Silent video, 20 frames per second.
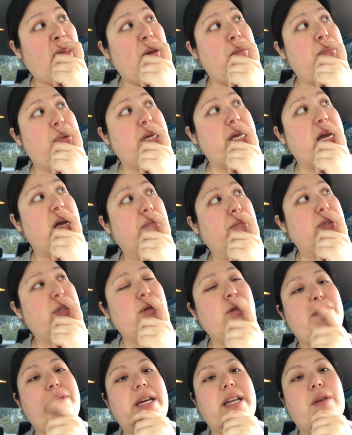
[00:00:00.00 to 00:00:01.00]
But yeah, I'm
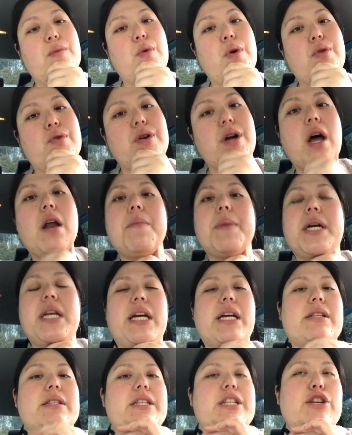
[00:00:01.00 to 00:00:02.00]
still debating whether or not I'm going
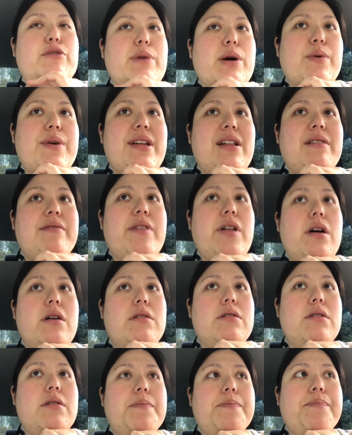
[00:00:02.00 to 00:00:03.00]
to continue my weekly
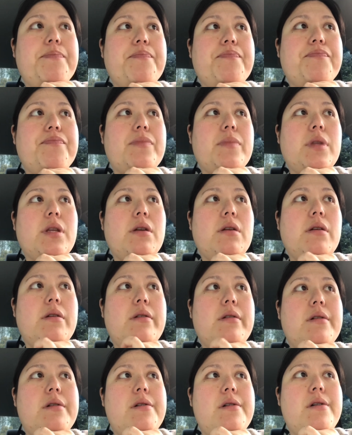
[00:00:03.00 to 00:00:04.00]
vlogs
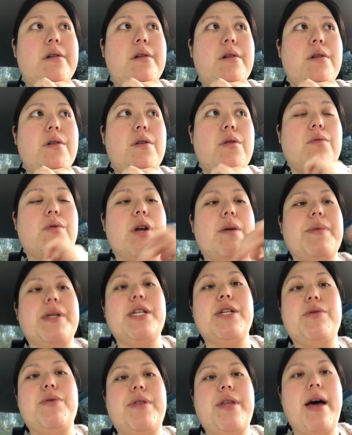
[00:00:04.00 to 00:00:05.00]
or what I'm going
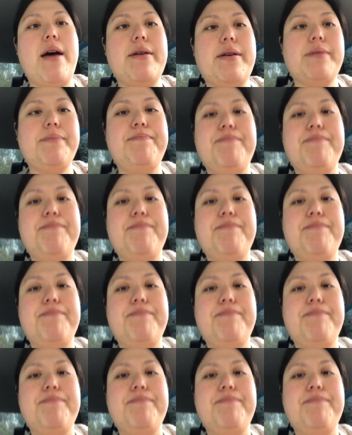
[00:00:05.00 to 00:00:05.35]
to do with that.